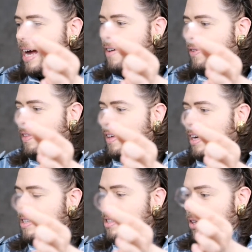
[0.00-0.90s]
everything
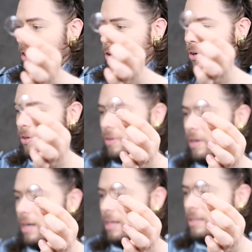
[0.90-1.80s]
has a logo, you
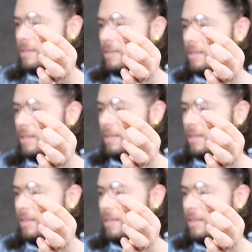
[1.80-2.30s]
guys.